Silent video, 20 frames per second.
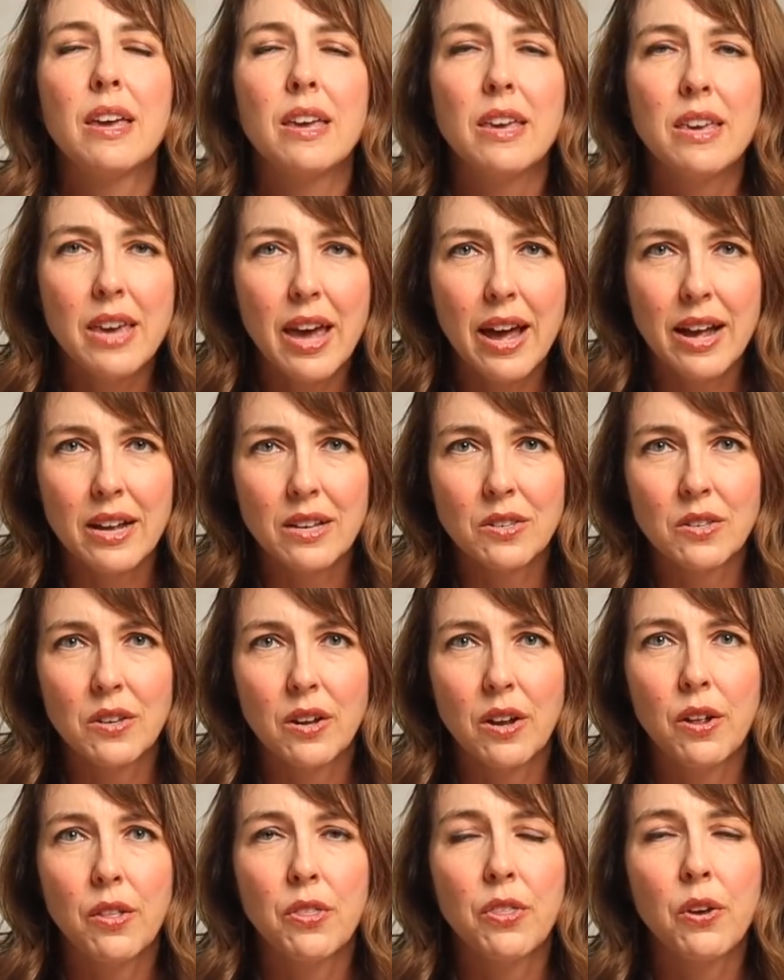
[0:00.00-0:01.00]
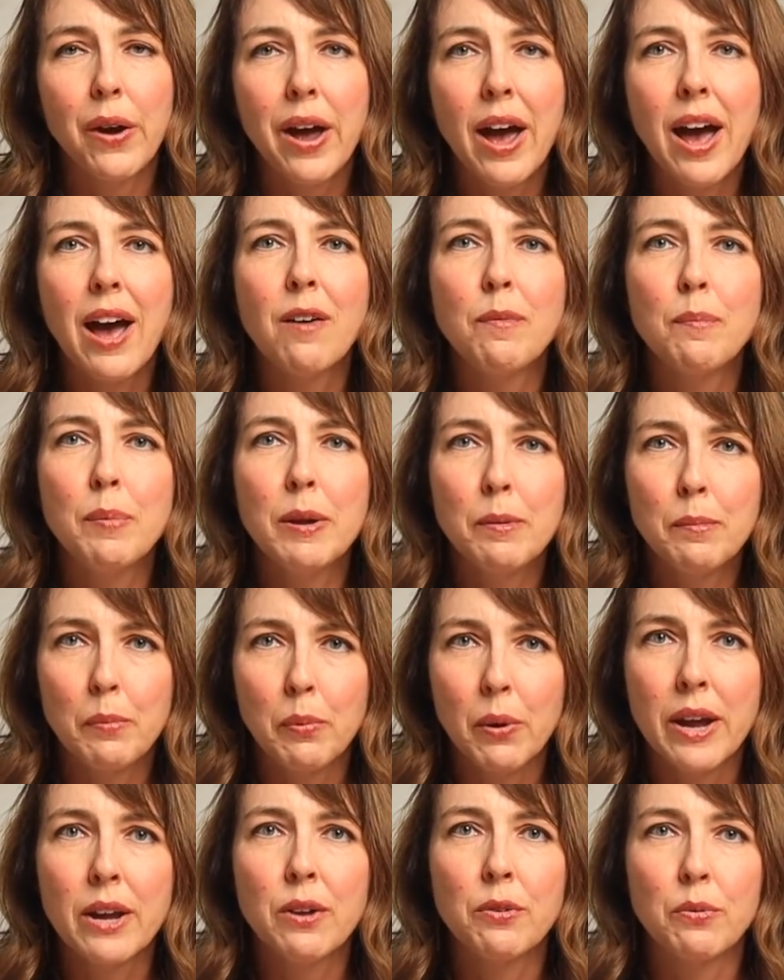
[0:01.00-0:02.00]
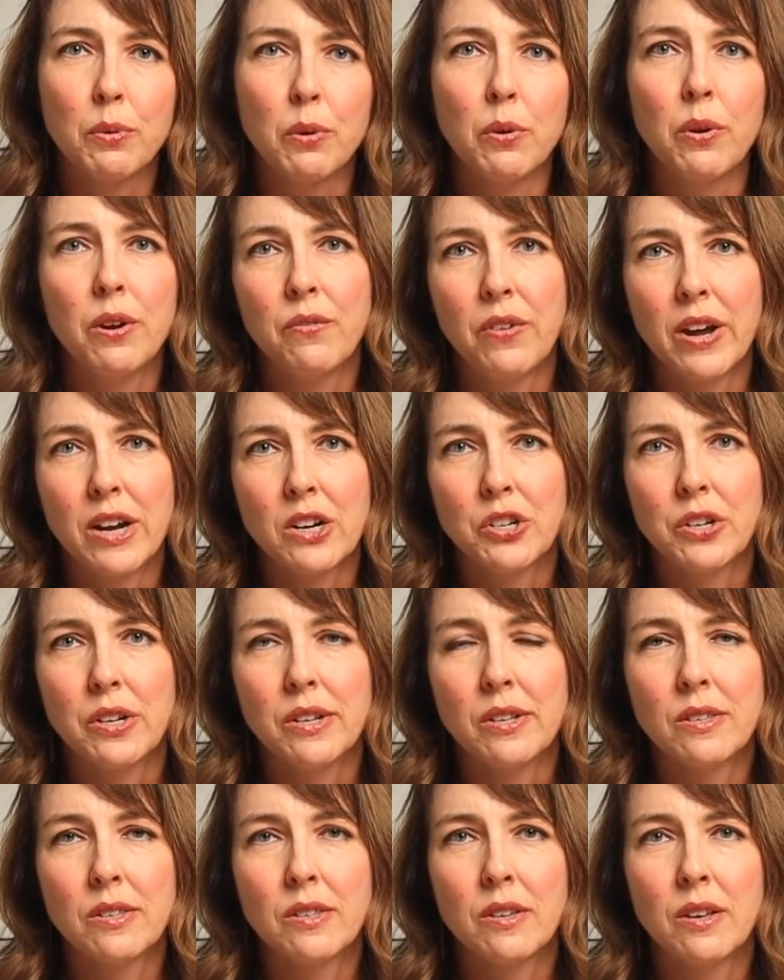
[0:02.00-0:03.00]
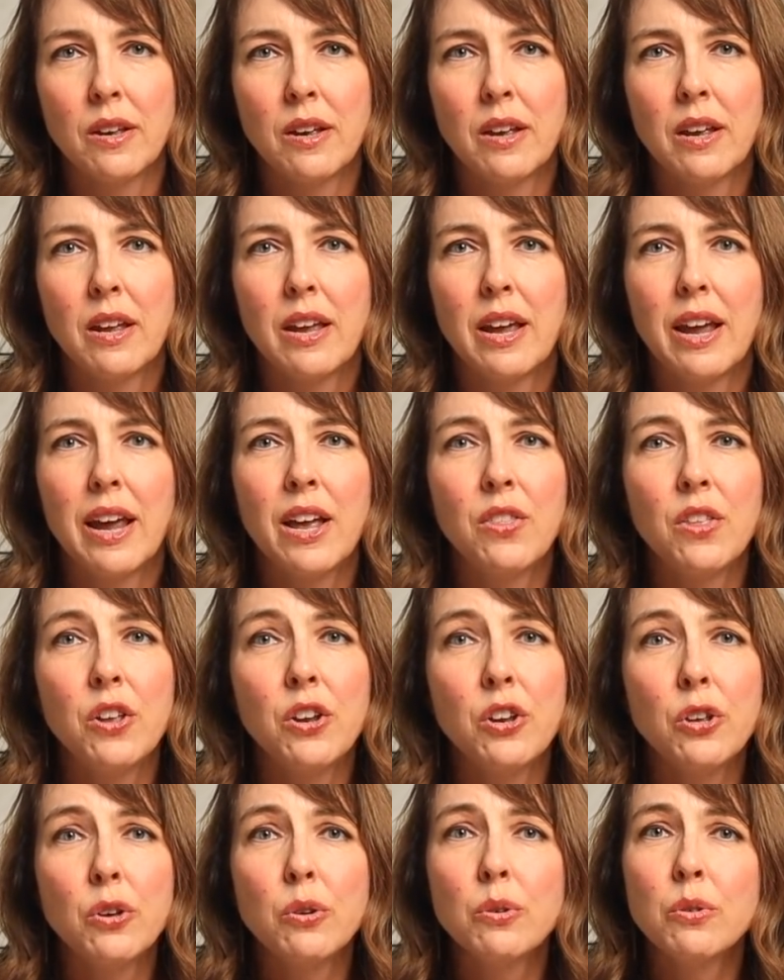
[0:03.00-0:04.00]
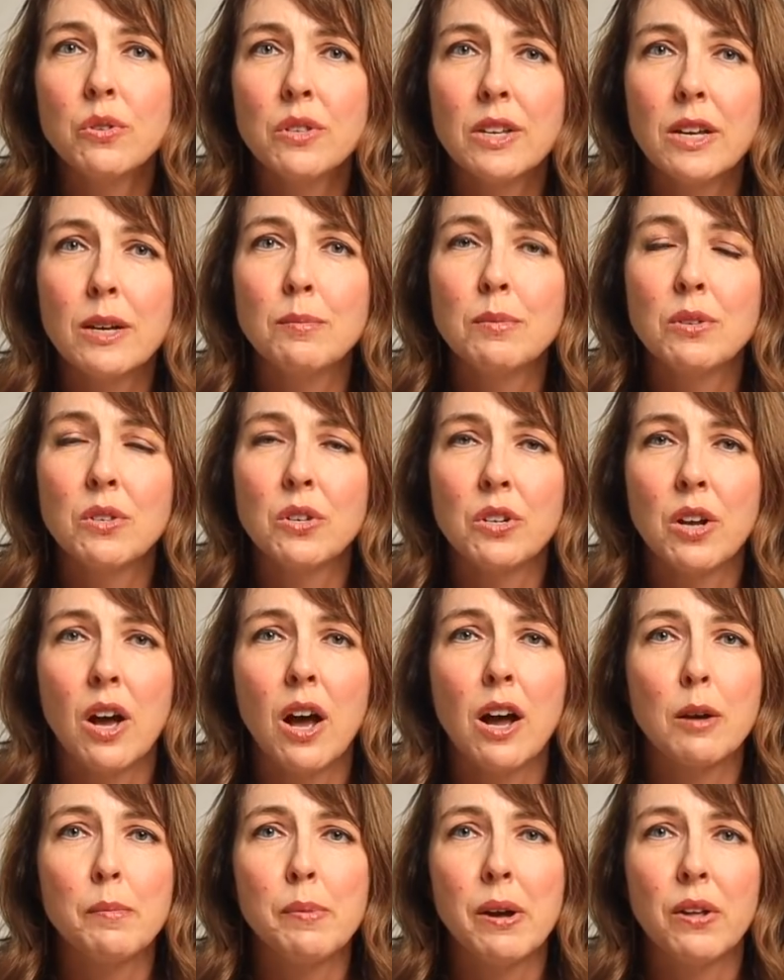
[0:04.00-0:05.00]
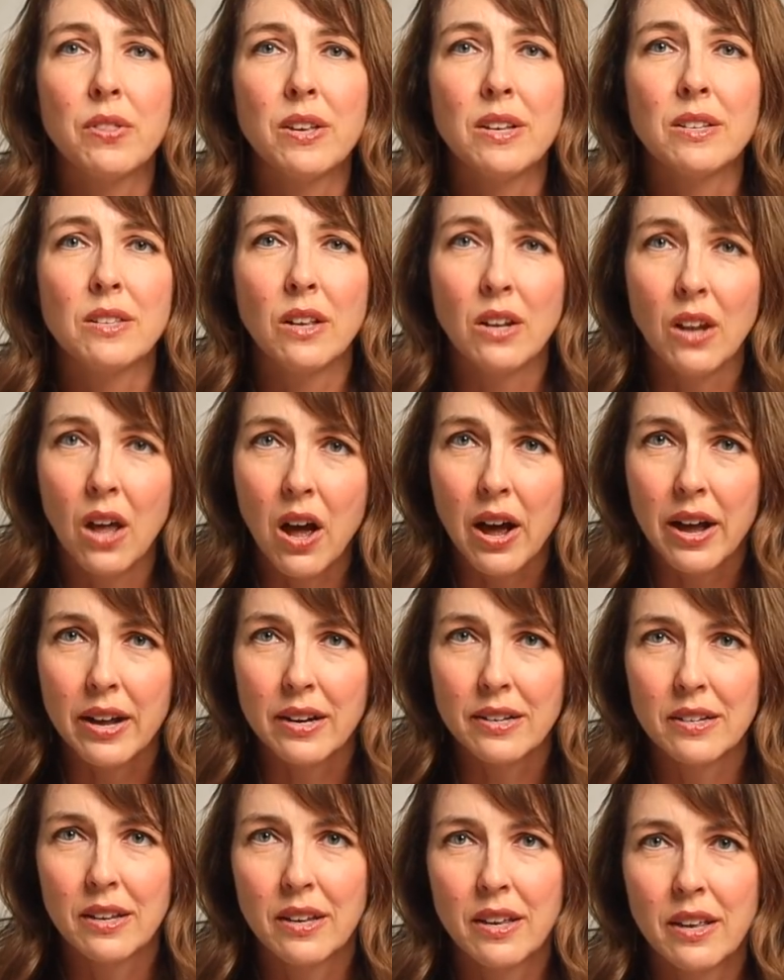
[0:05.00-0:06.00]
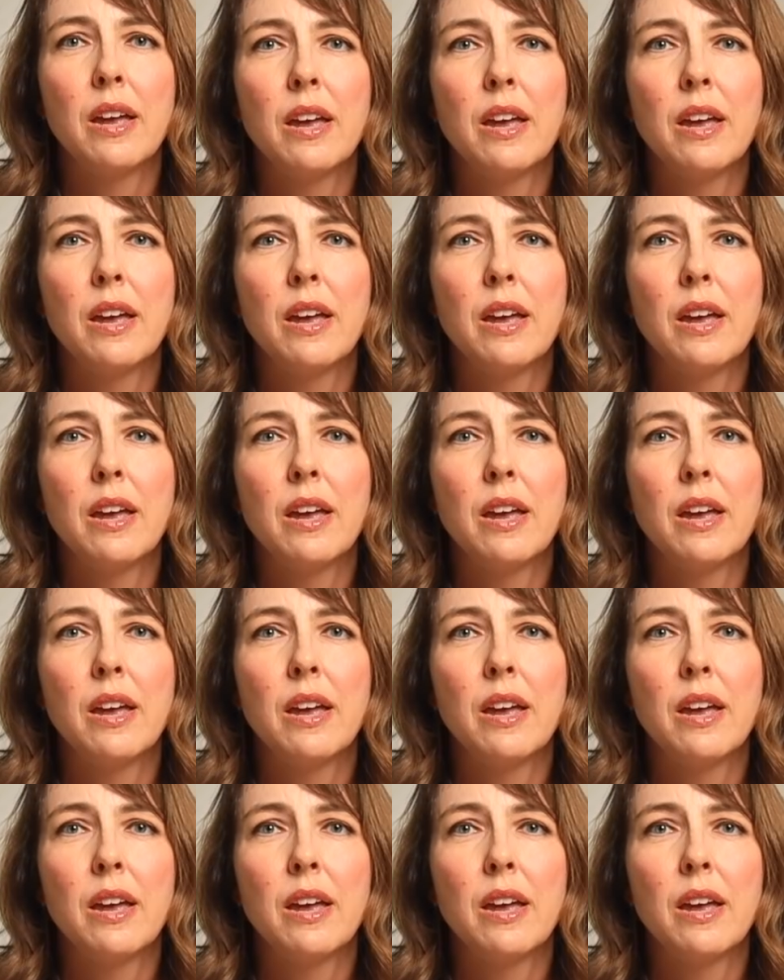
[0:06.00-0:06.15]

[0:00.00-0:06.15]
Yes, there have been breakthrough infections, and the news seems to talk about these a lot.